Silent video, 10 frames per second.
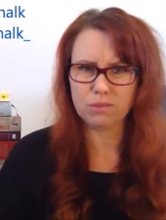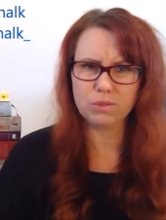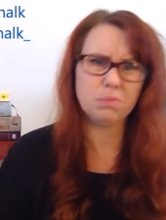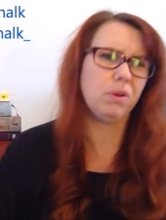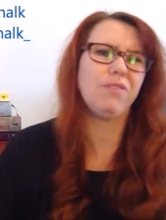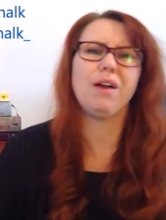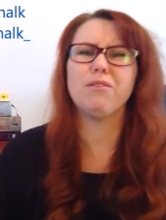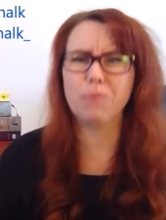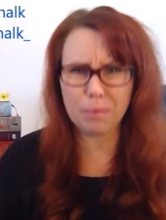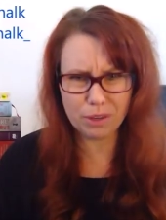What's the point of
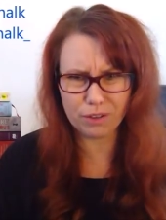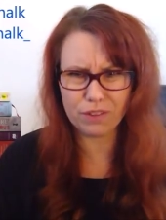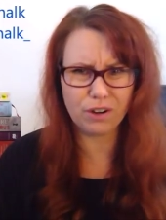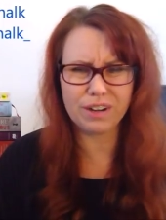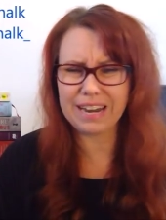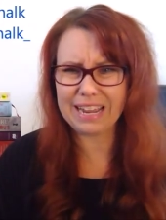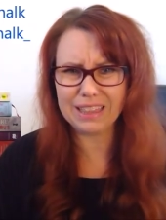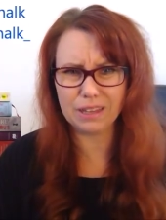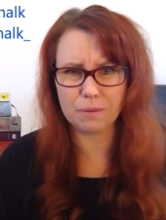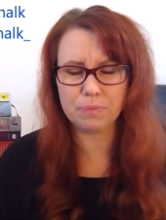having them up there if they don't
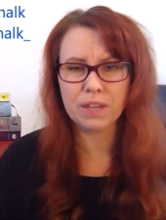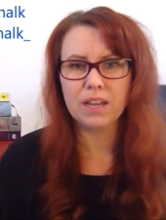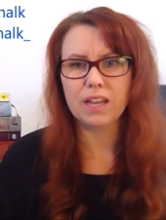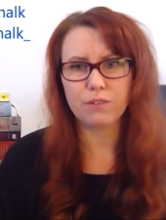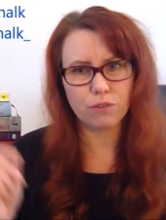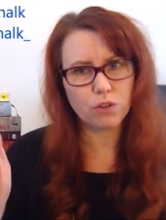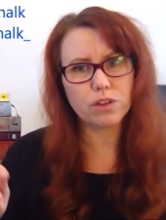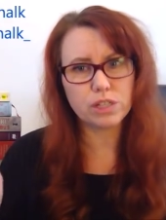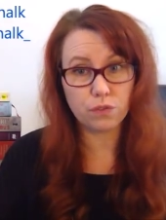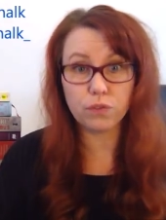need them? If you've got
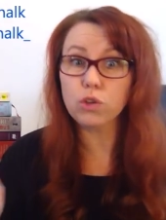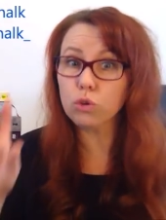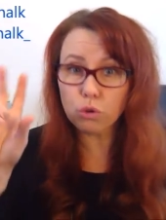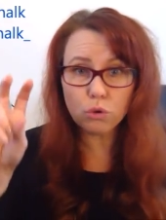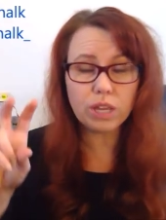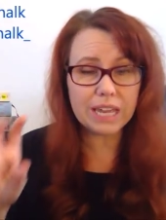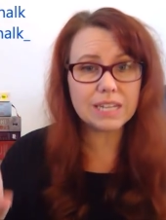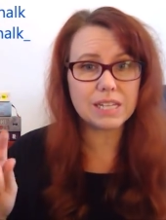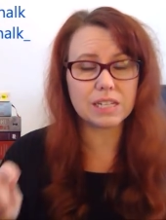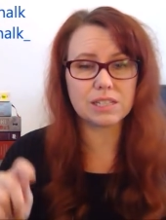those few
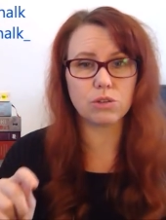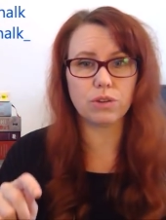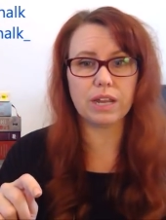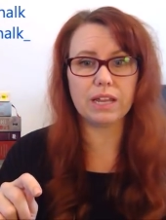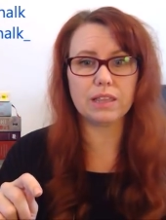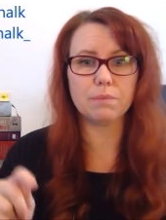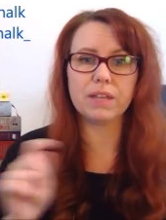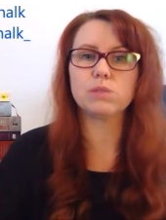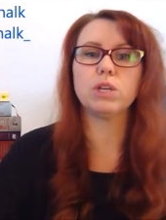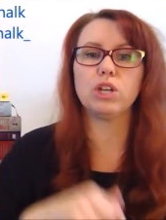kids that still need them,
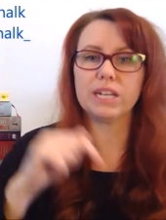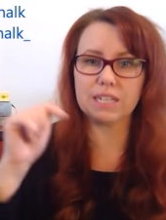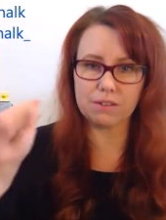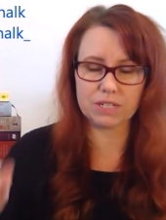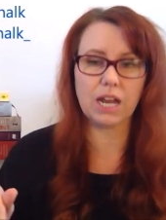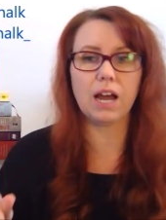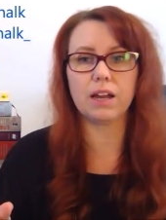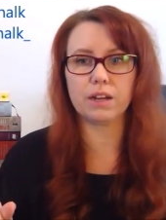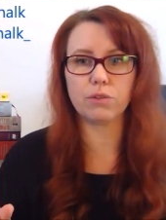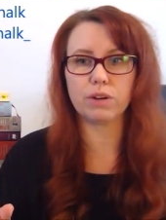that's when you need to have a
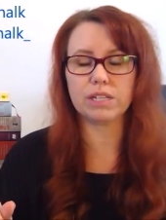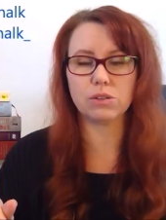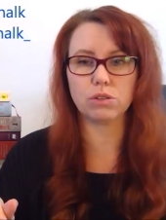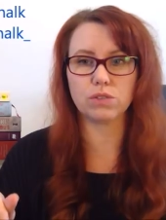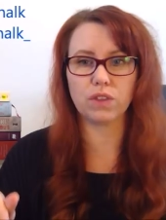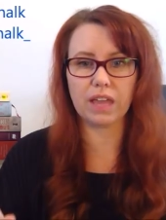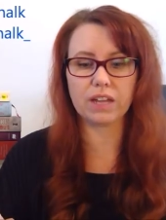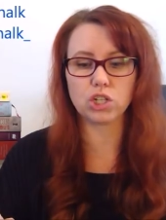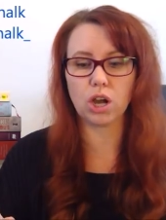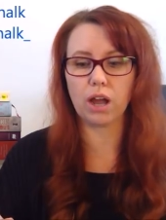targeted resource for
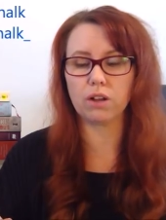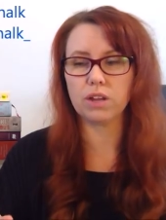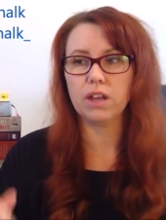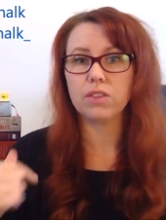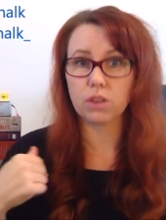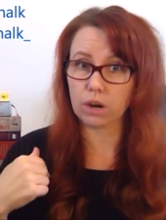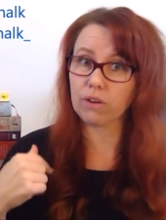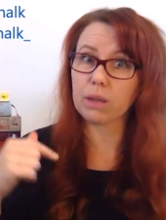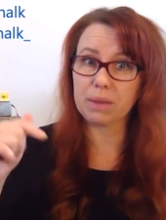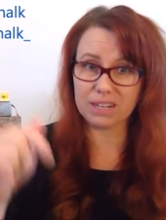that child that I
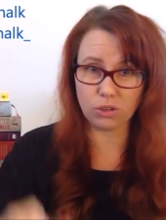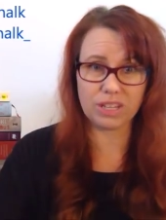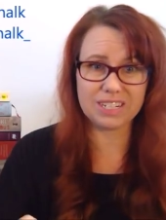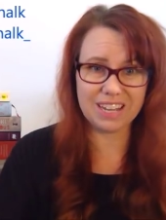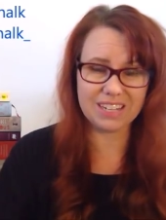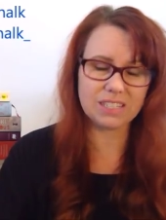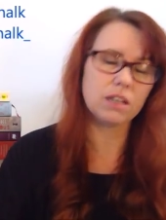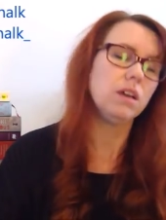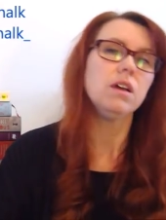recommend is on their desk.